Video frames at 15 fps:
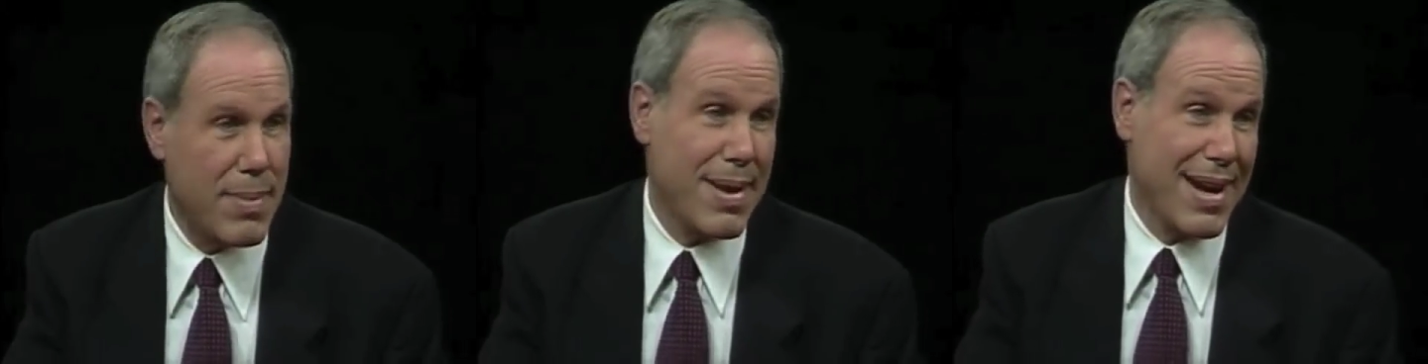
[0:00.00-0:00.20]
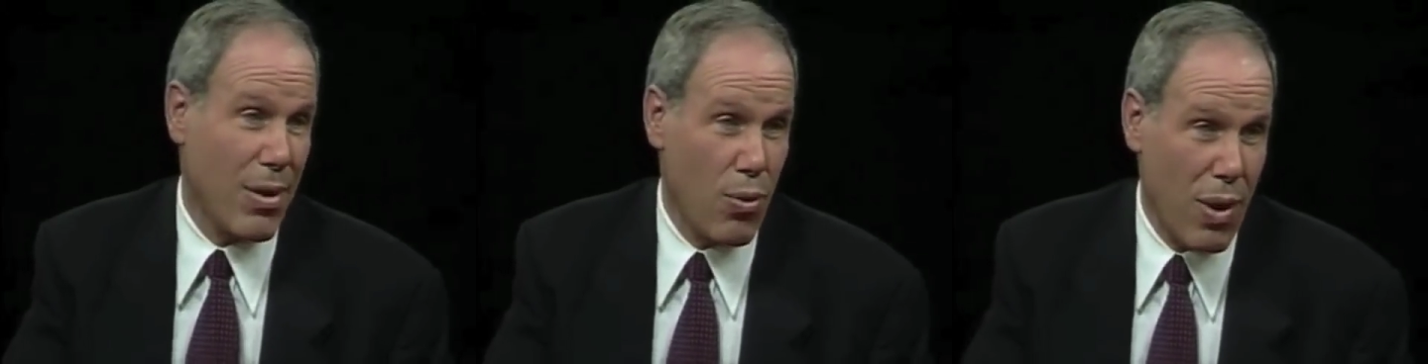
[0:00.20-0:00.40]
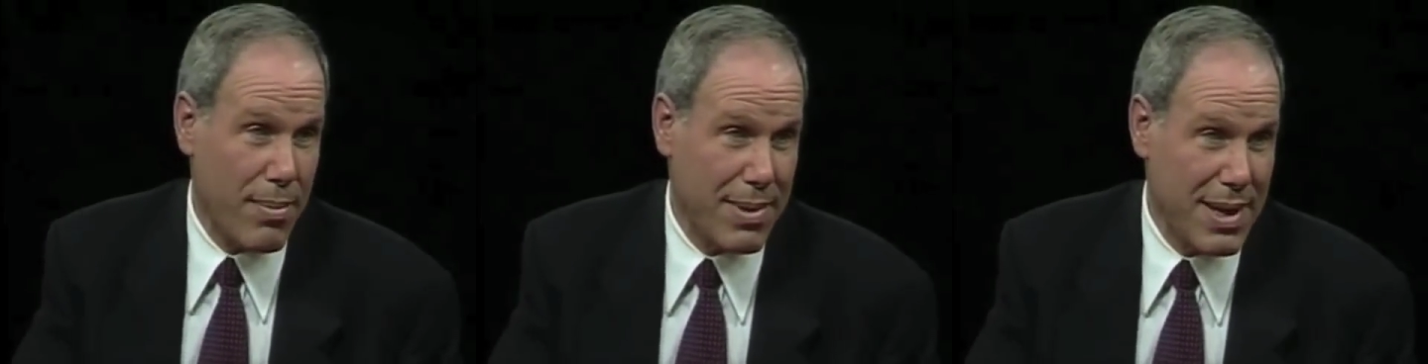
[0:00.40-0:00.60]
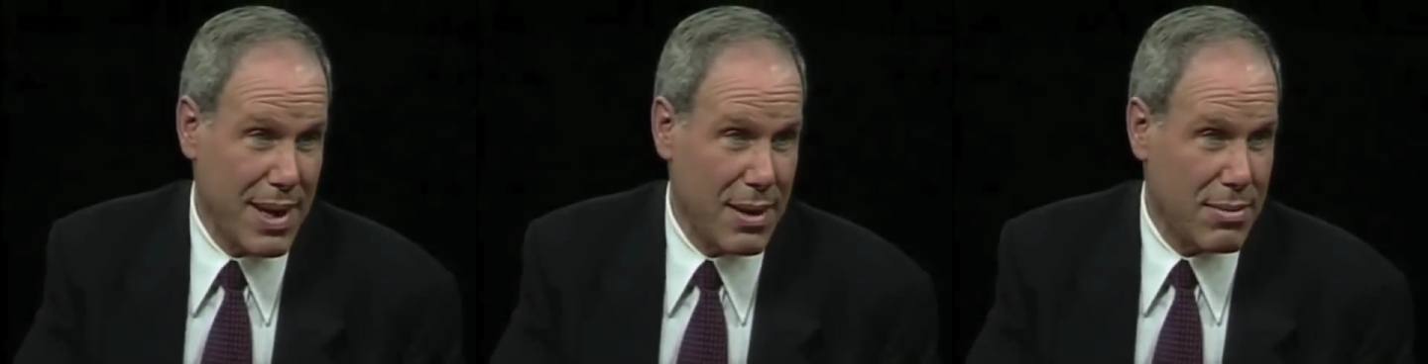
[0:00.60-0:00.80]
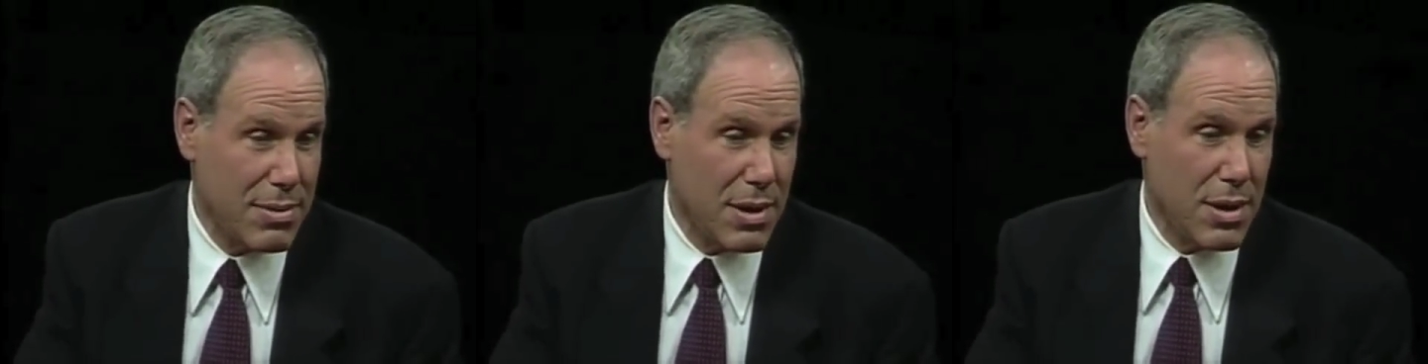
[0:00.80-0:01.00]
They may not want me
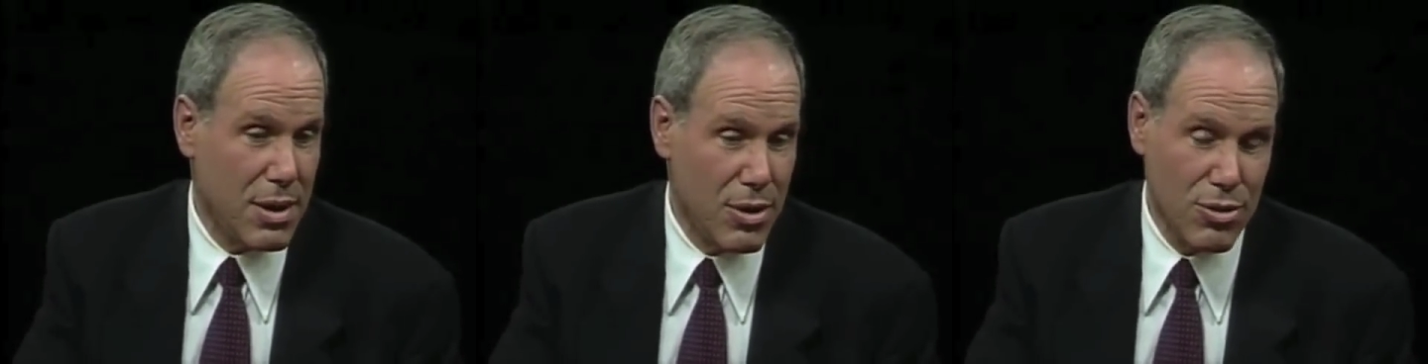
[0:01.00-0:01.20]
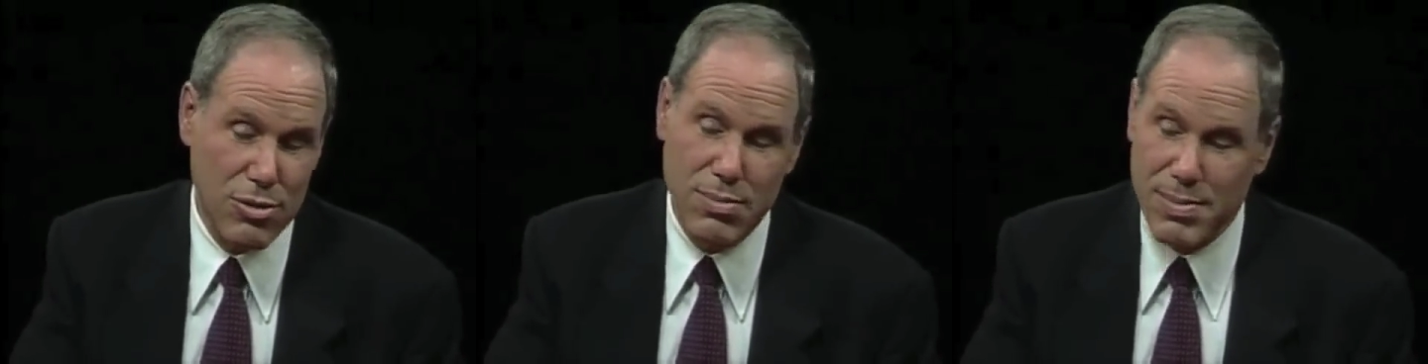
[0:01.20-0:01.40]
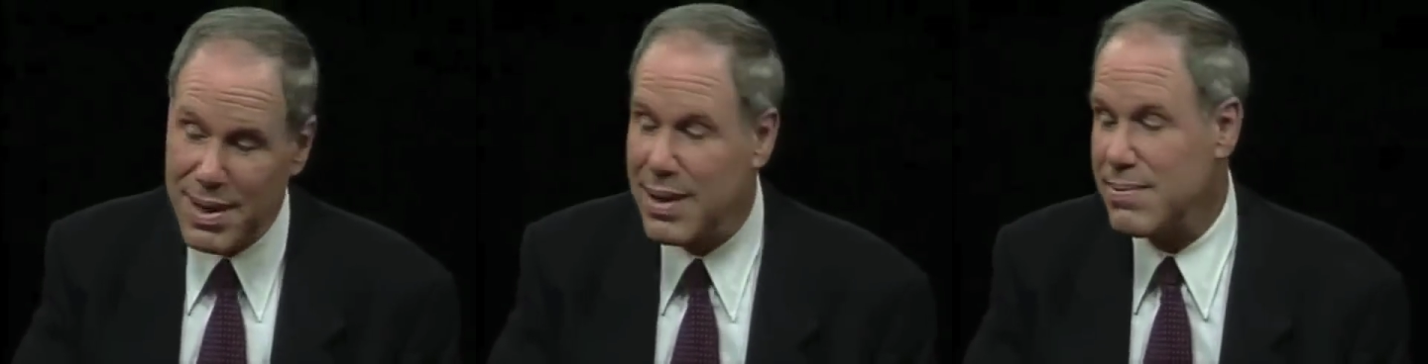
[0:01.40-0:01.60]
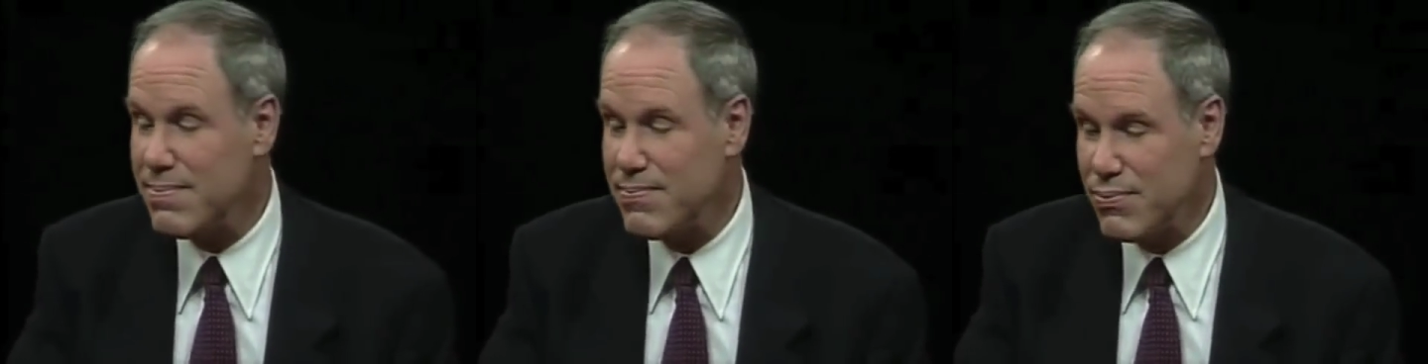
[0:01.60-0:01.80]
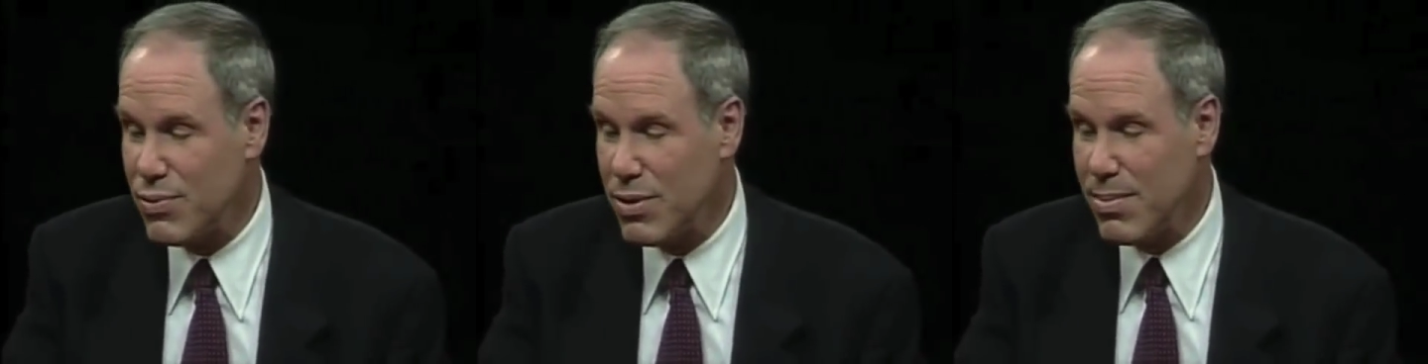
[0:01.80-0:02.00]
now, a little old, but I
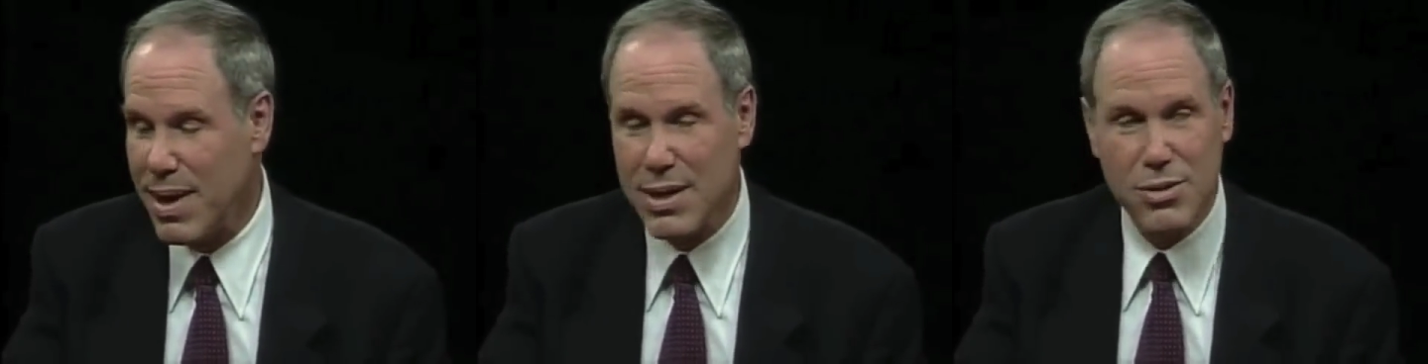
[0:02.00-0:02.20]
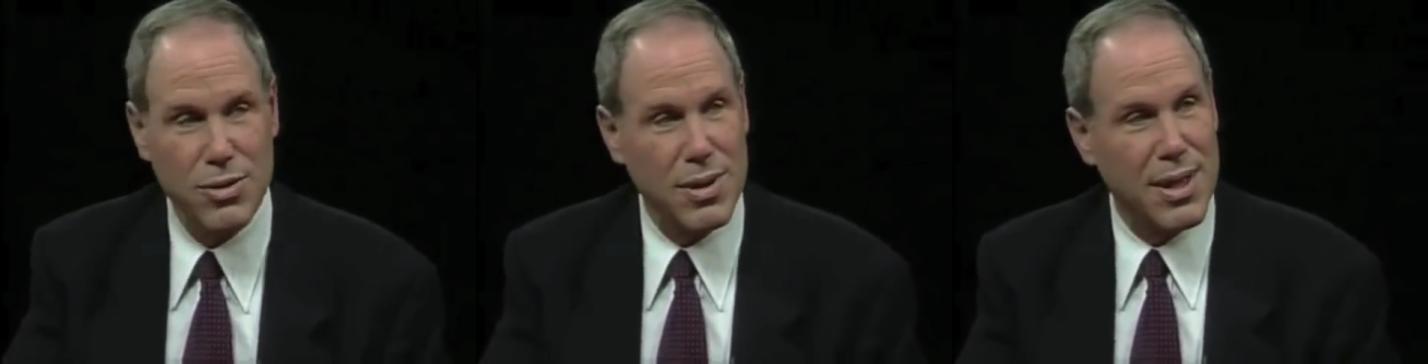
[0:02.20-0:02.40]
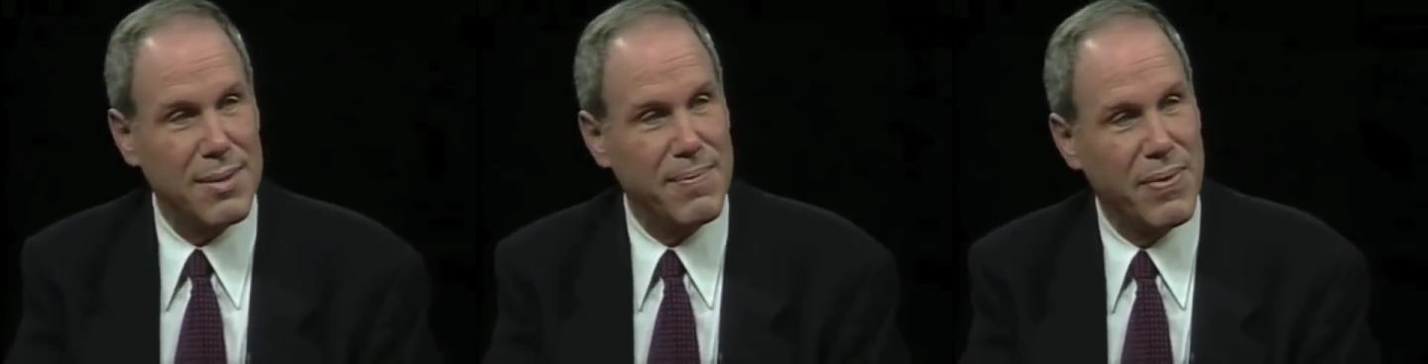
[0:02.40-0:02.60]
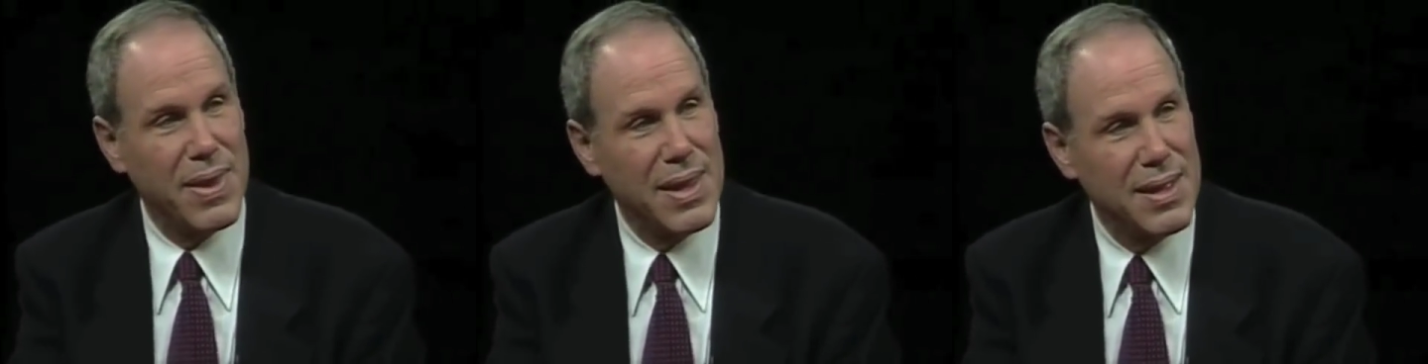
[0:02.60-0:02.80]
wouldn't mind doing that.